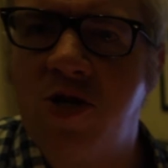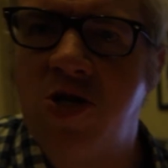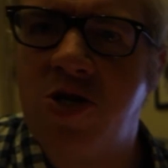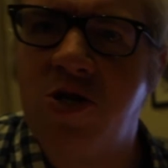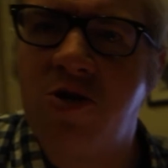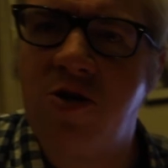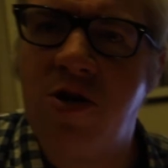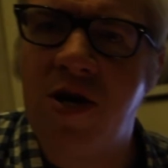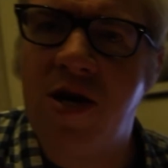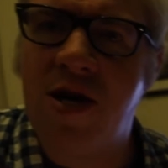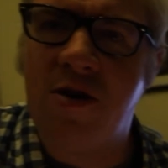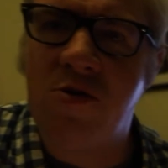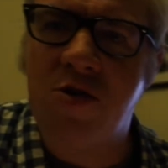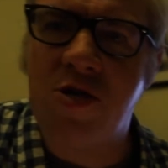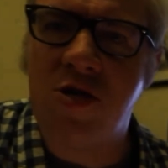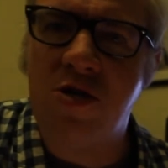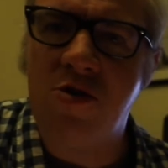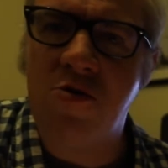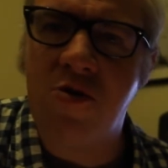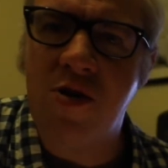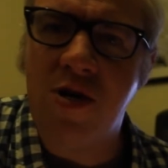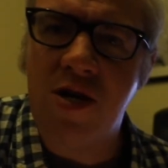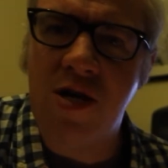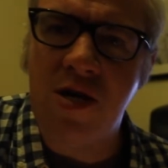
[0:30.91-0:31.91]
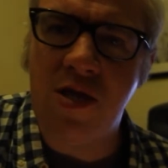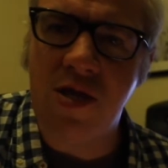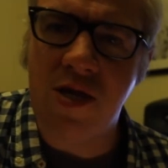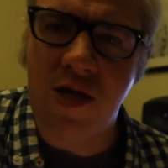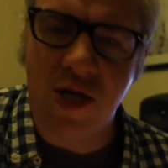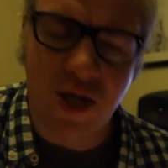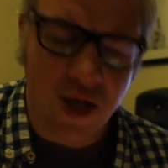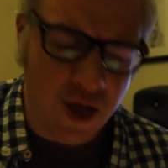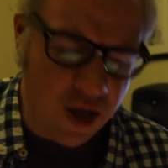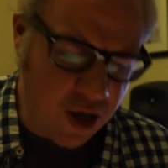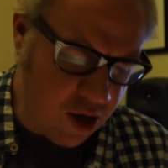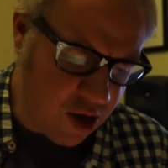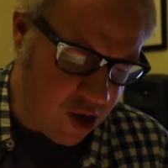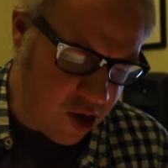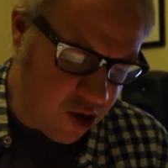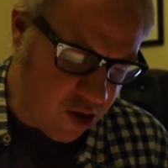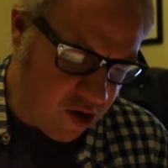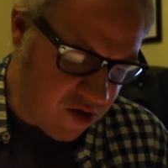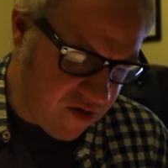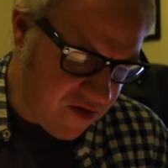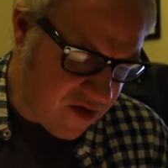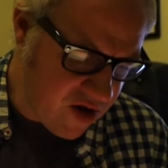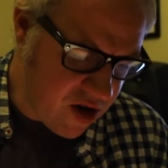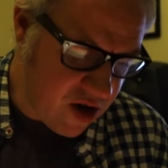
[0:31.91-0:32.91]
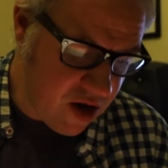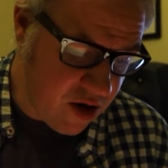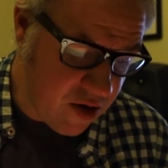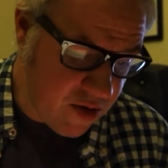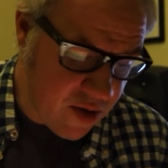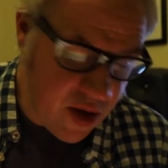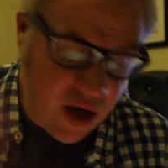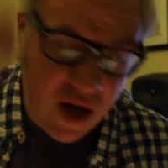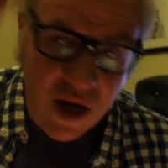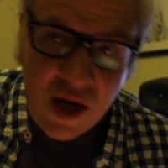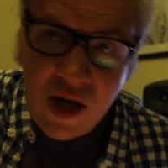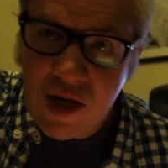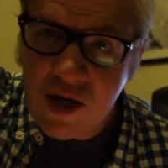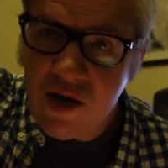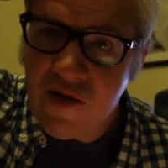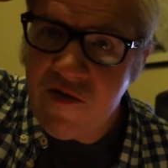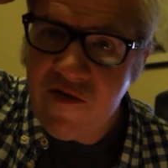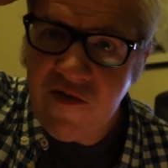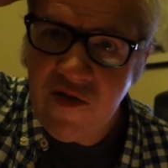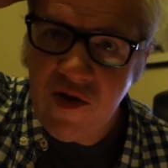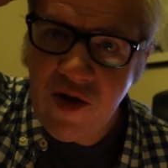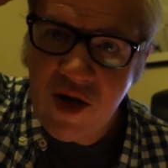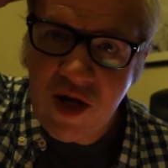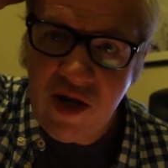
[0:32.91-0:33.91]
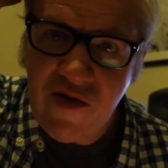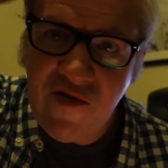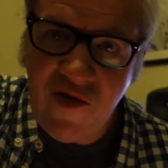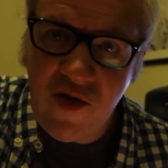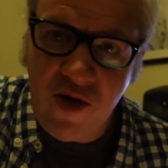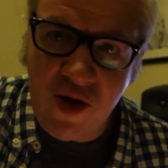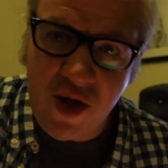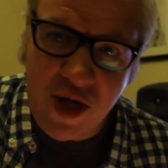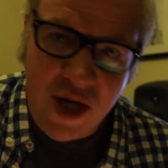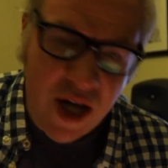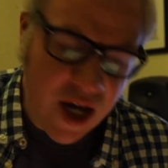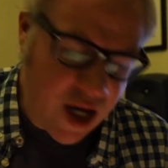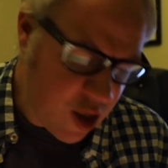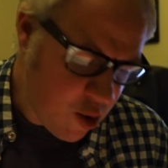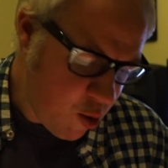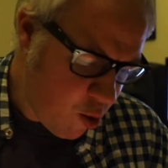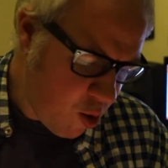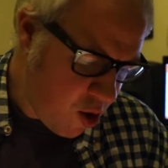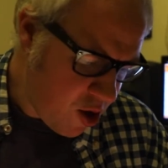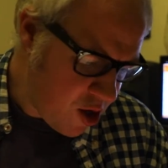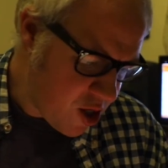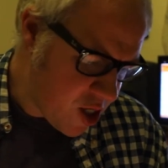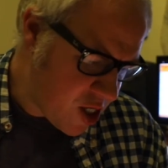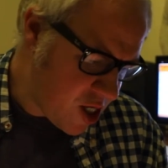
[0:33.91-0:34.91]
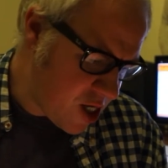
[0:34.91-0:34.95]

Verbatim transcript: to show you how to do it in this uh, short video. So first of all, task one